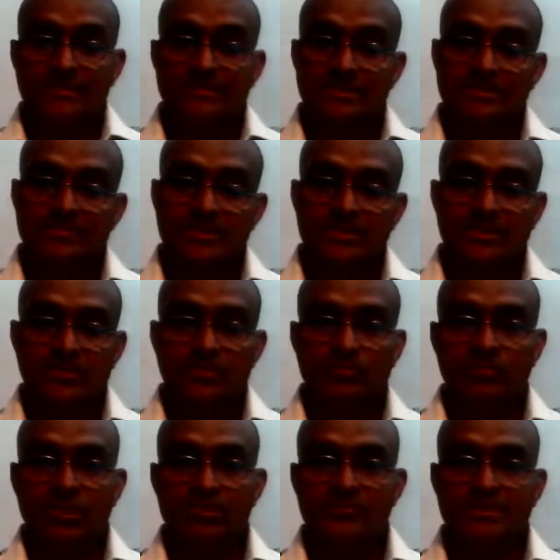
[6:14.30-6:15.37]
Subsection
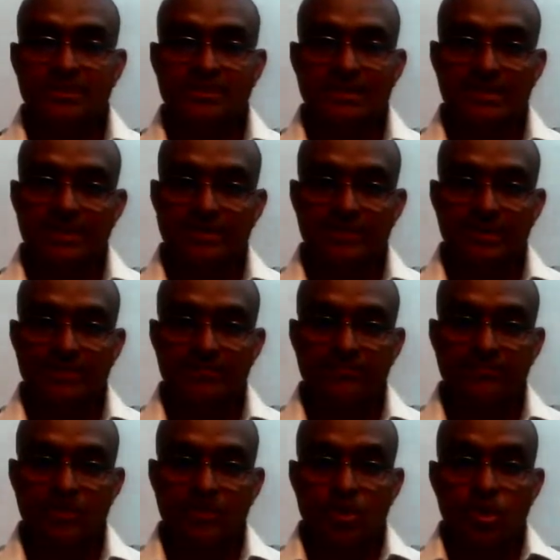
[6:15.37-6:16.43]
2 of section 11.
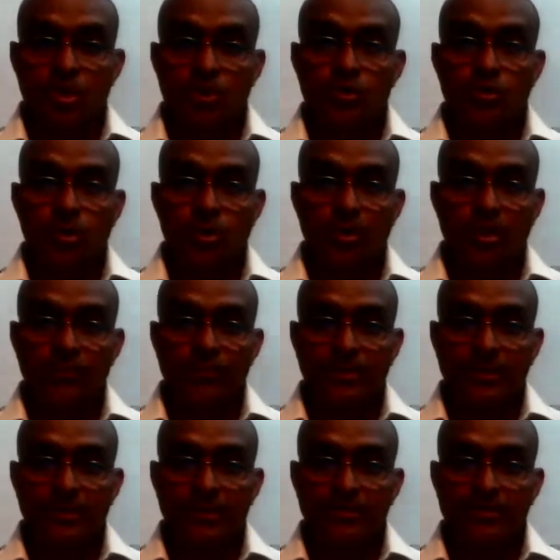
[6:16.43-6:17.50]
No
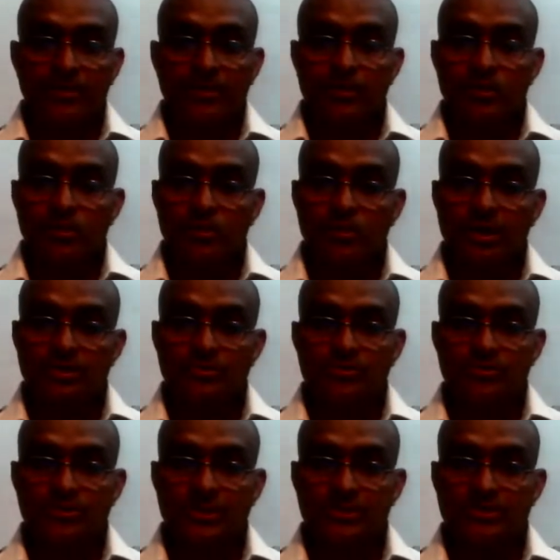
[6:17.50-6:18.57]
company, no
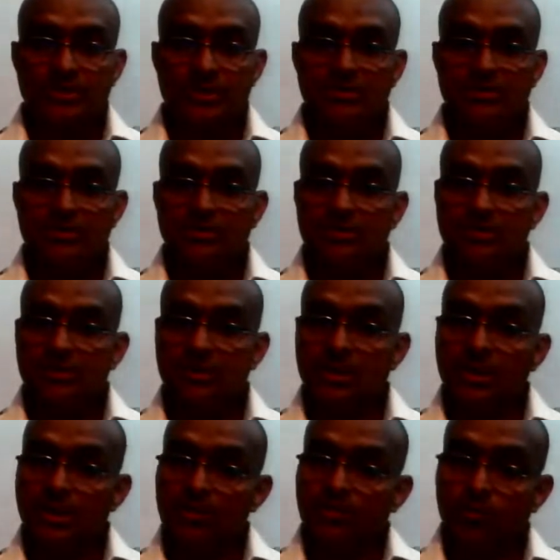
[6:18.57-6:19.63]
association,
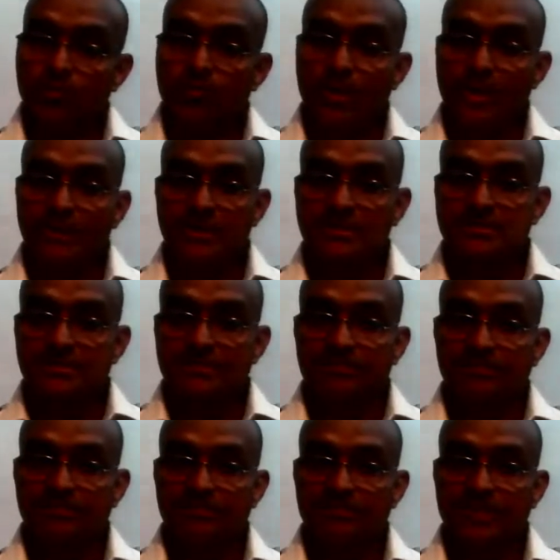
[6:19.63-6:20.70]
no partnership
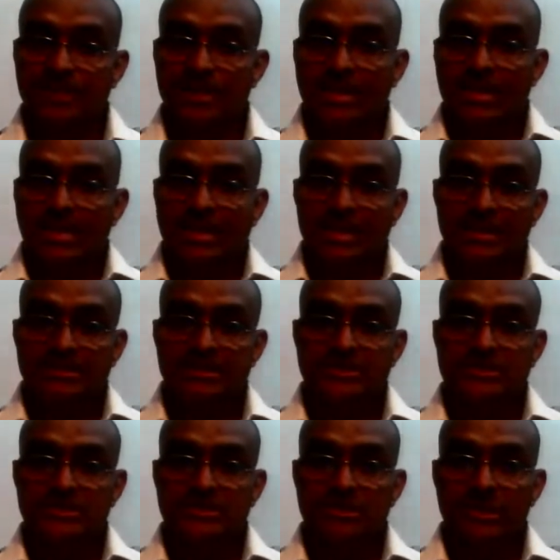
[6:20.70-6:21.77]

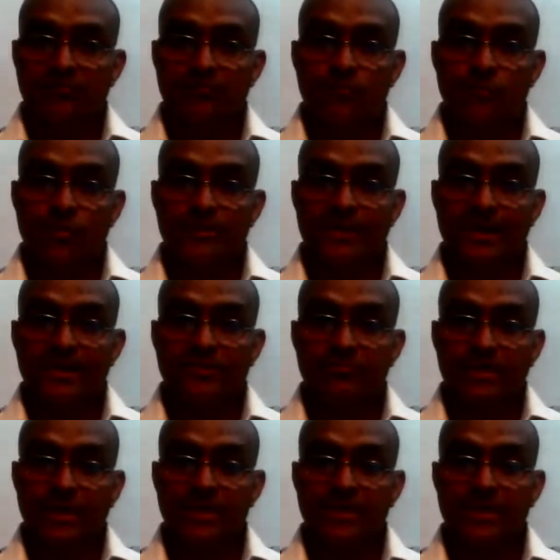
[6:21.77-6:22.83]
consisting of more than
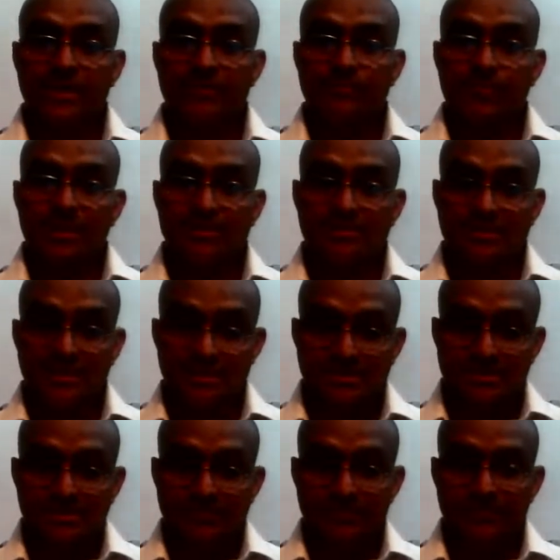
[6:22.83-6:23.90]
20
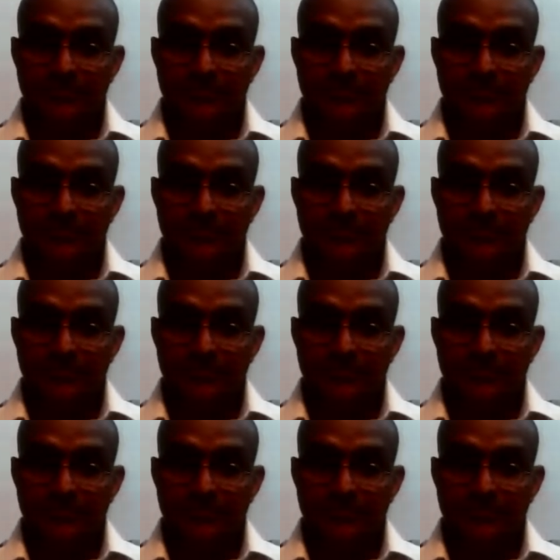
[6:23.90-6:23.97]
persons